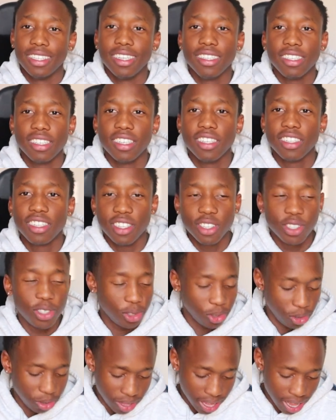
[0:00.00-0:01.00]
This is the
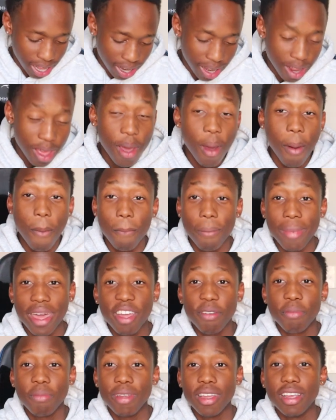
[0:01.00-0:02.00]
shoe that
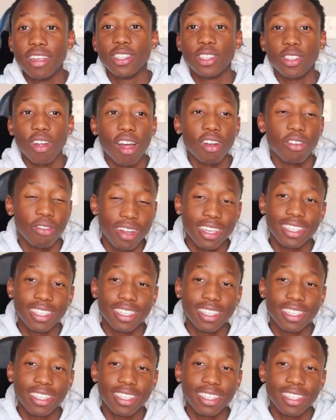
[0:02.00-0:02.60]
made me start